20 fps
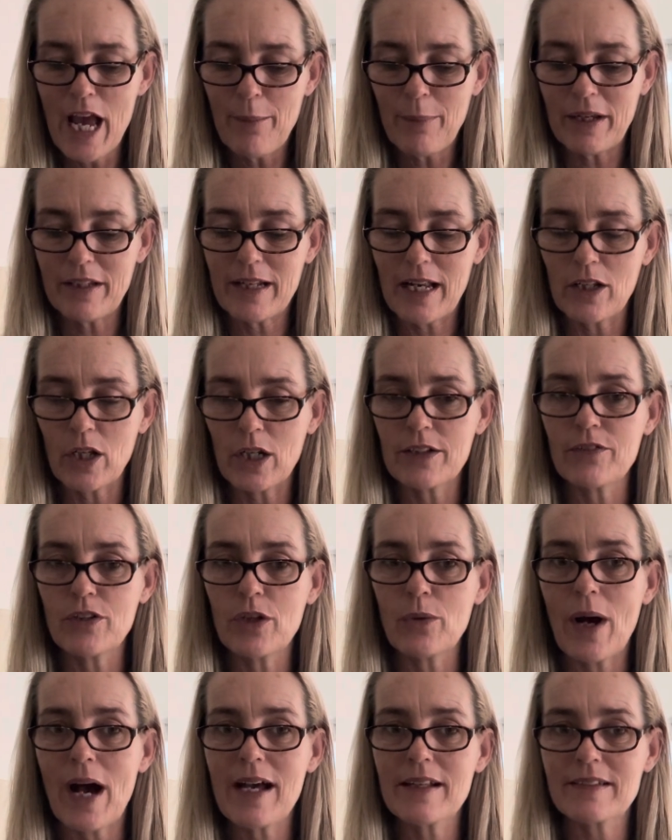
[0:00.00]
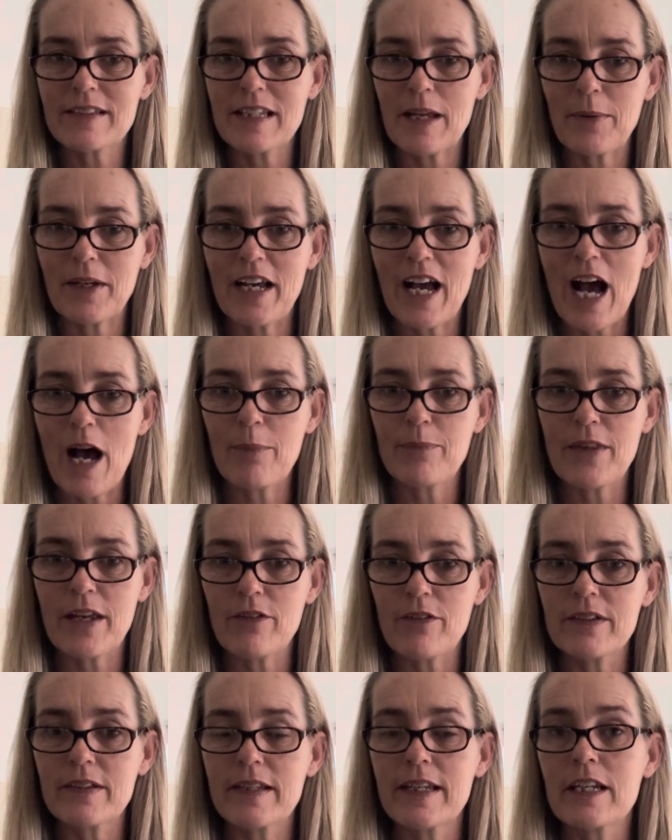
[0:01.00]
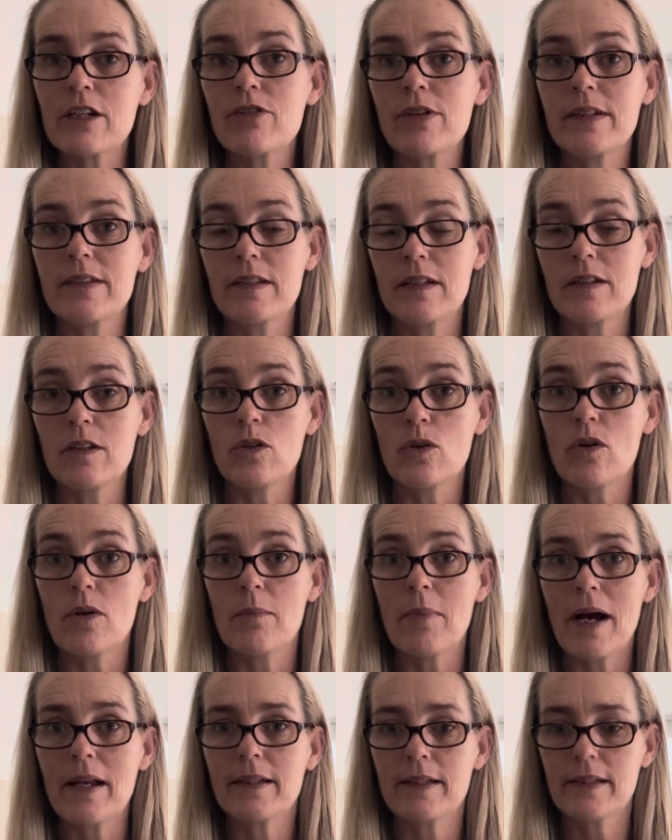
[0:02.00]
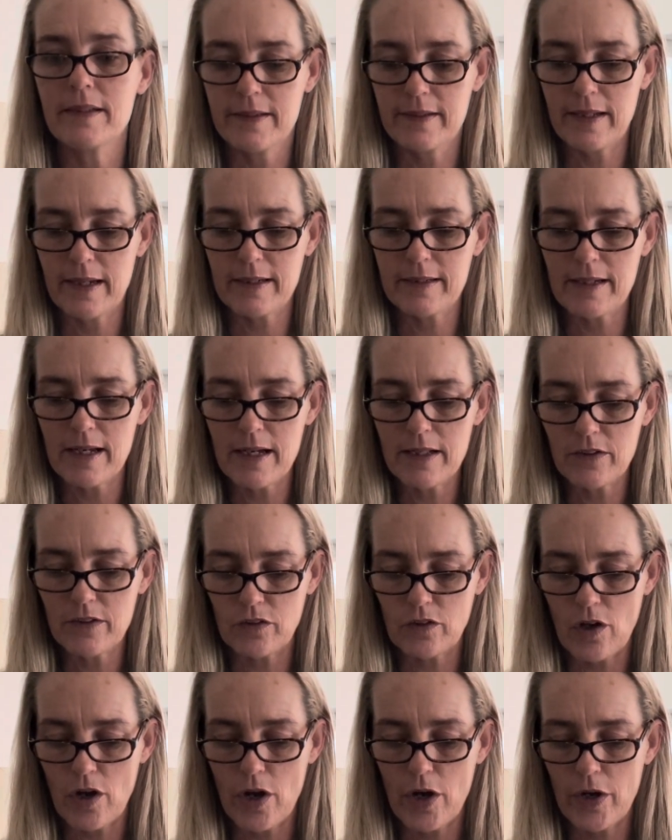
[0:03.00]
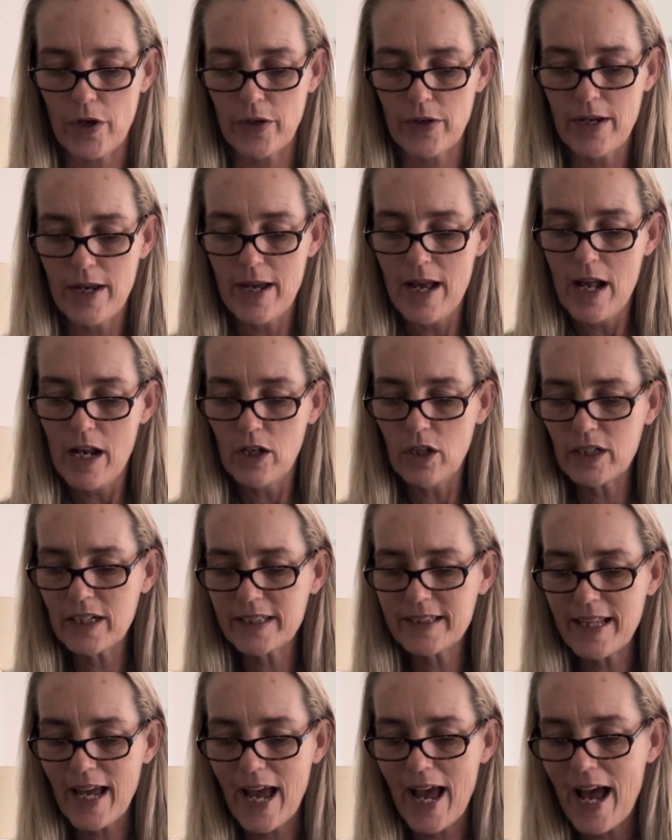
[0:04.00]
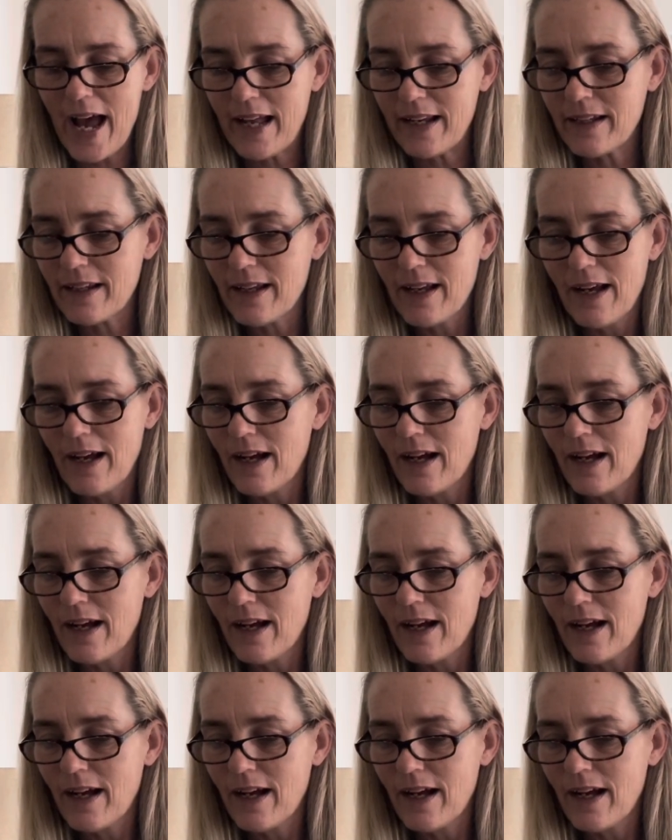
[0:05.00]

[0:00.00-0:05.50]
But a lot of you are stepping up. There is an increase in your abundance sector. So look at that.